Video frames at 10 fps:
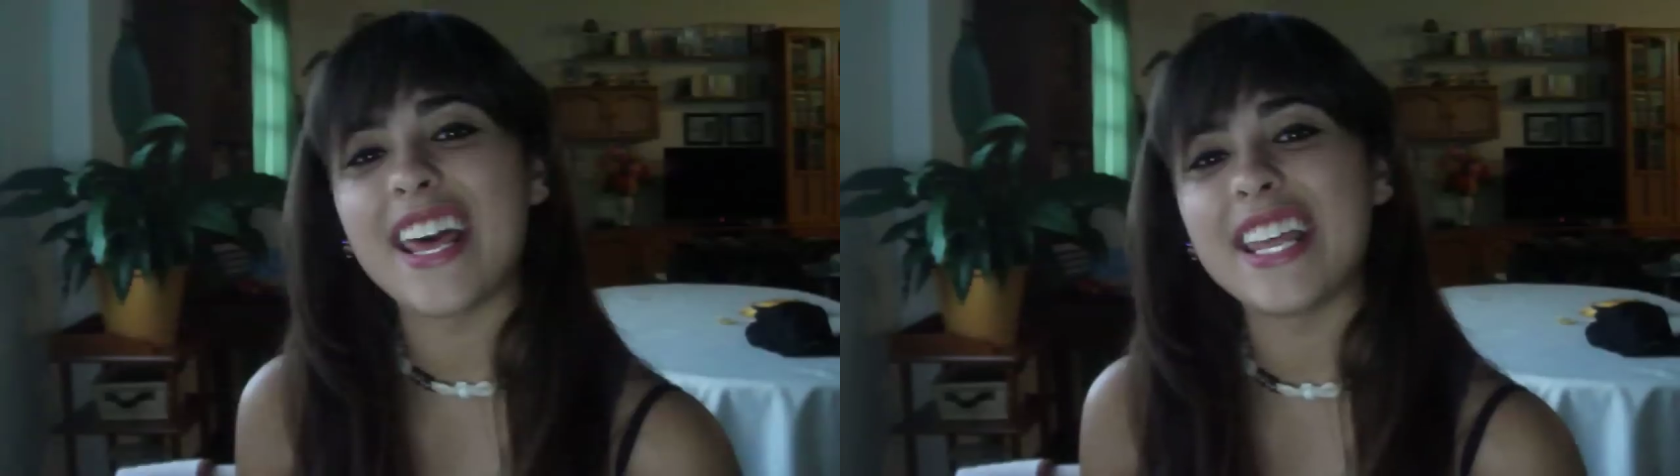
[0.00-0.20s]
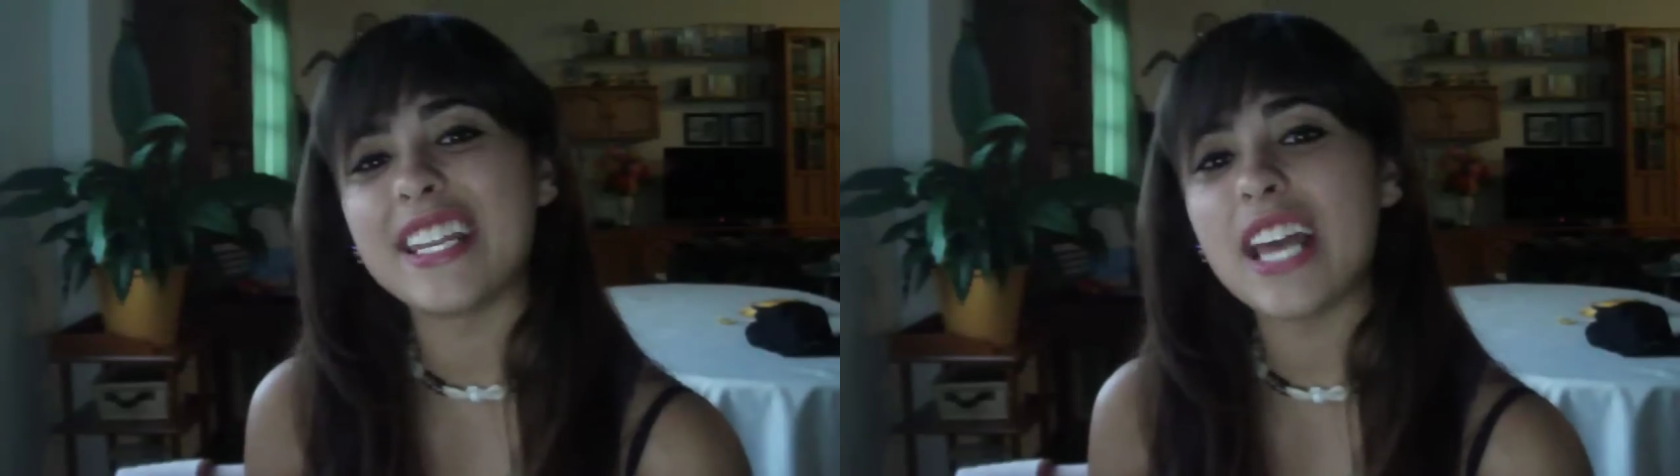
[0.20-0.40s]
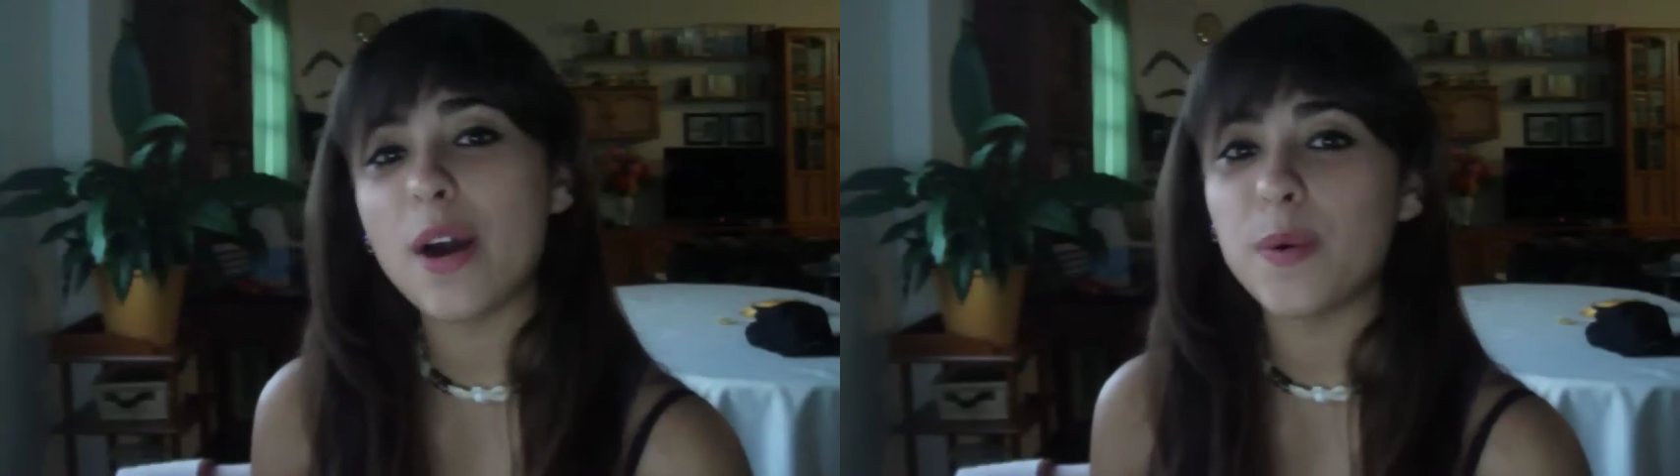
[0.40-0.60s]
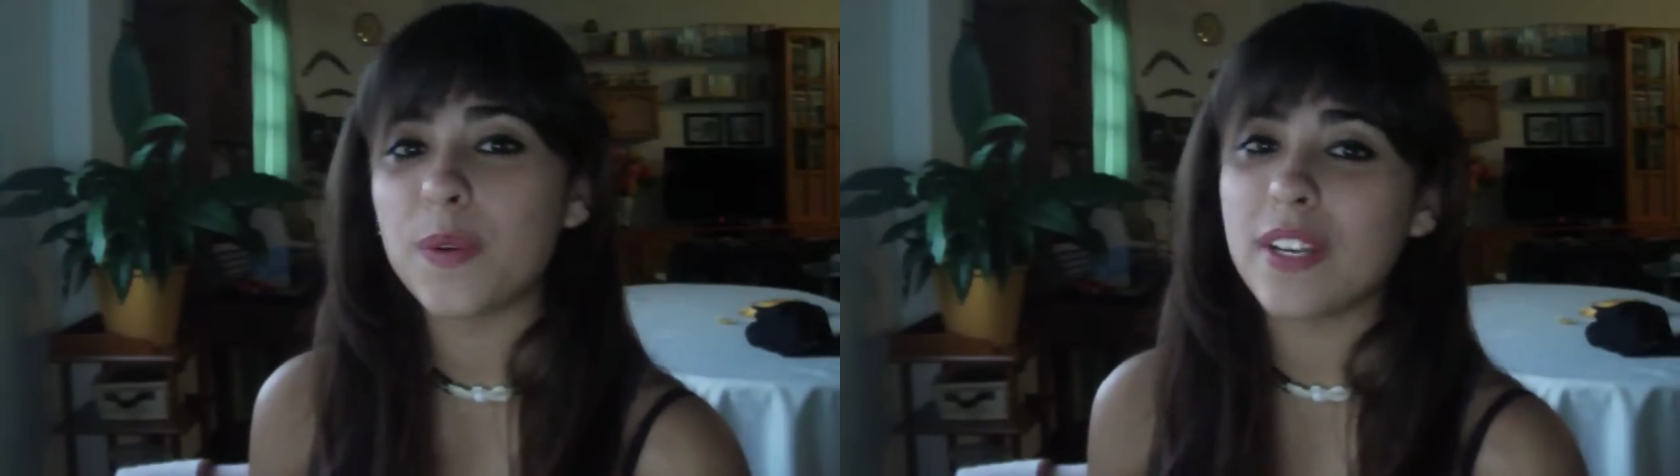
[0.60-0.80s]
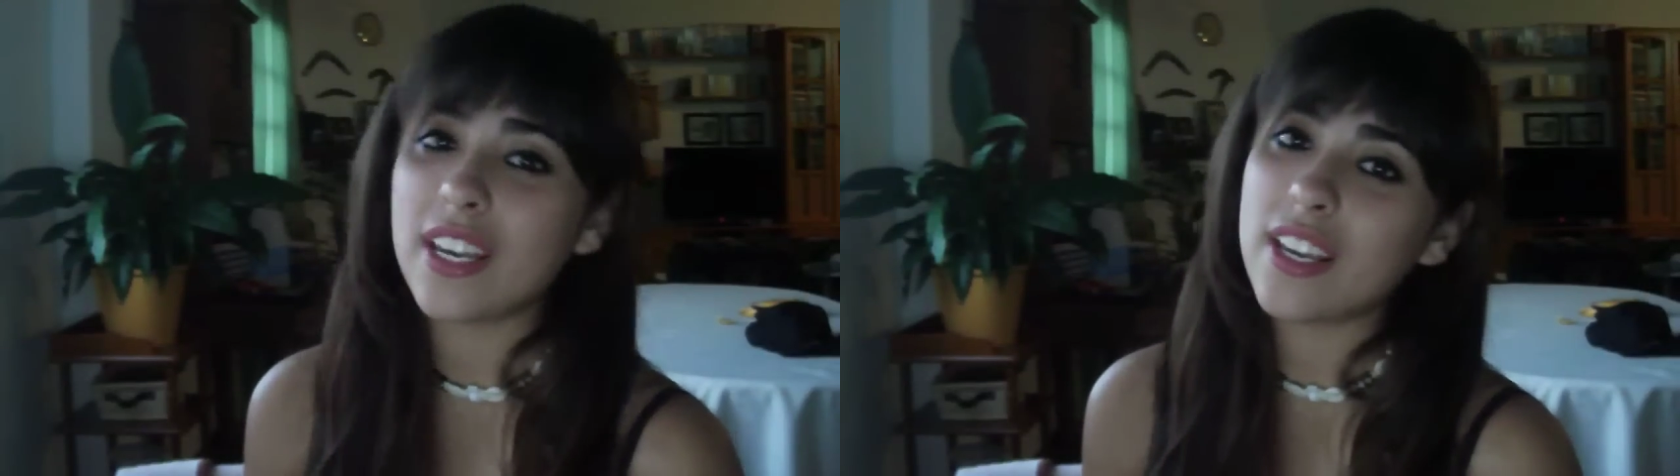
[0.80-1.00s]
And
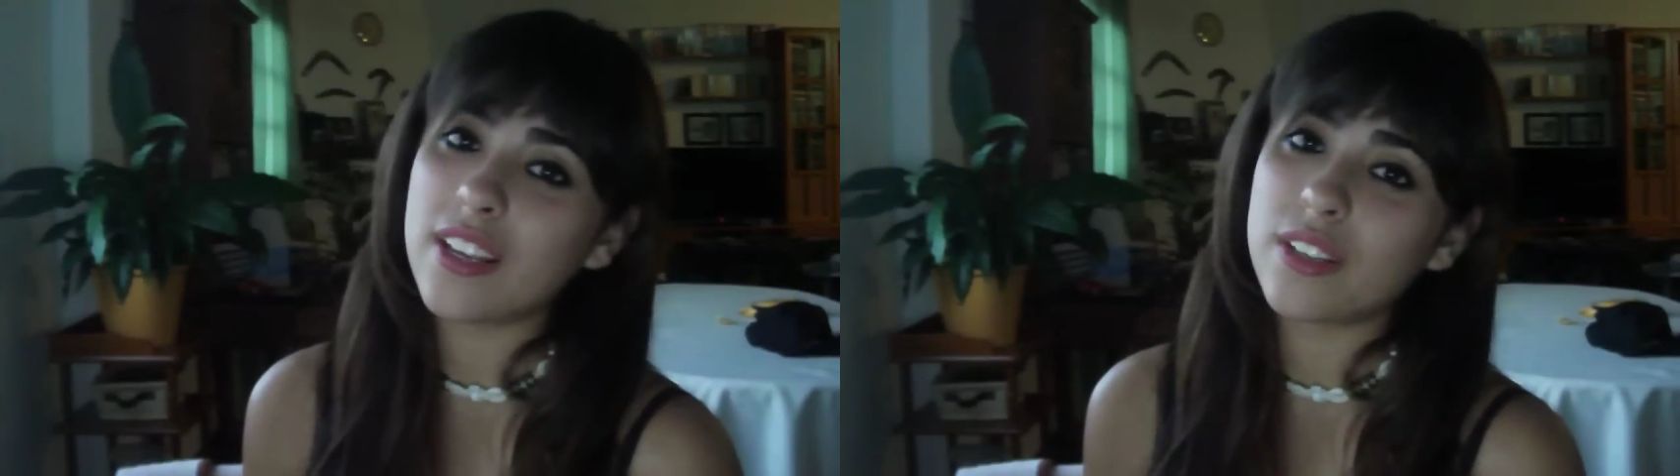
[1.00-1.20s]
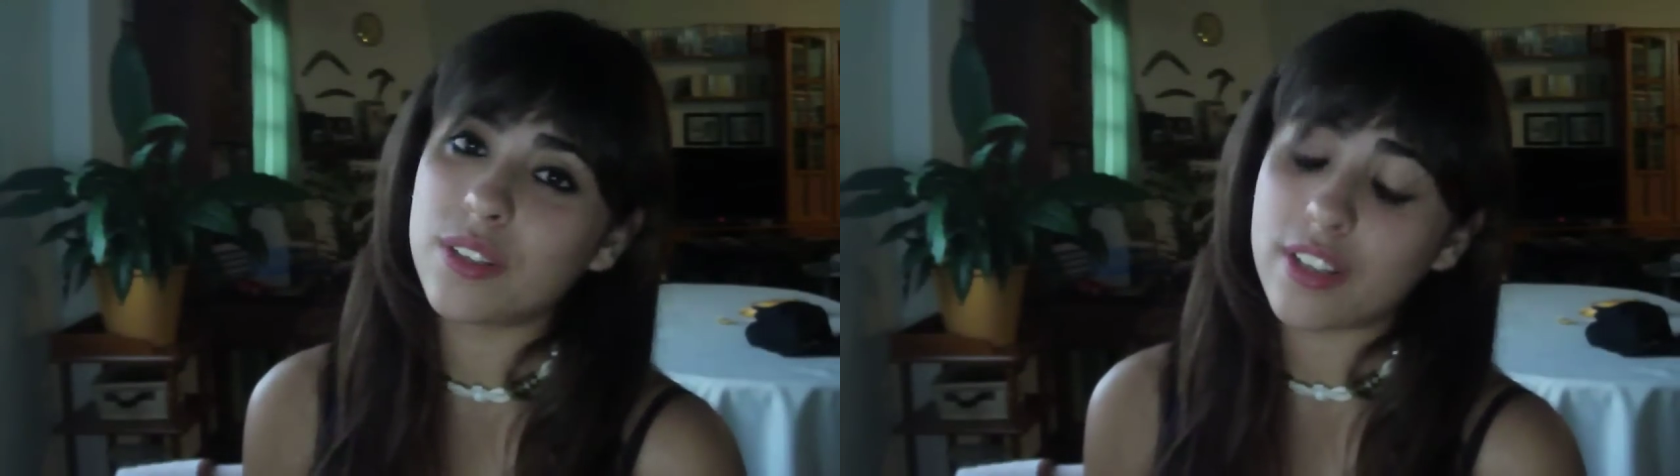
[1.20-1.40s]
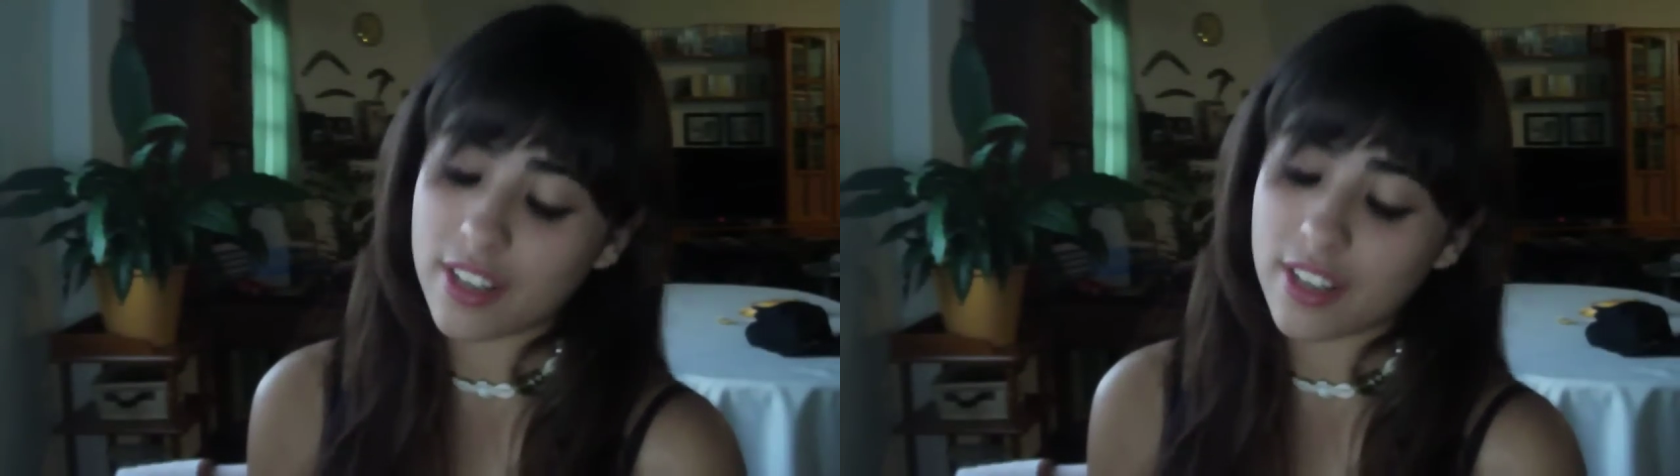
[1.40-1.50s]
now you did.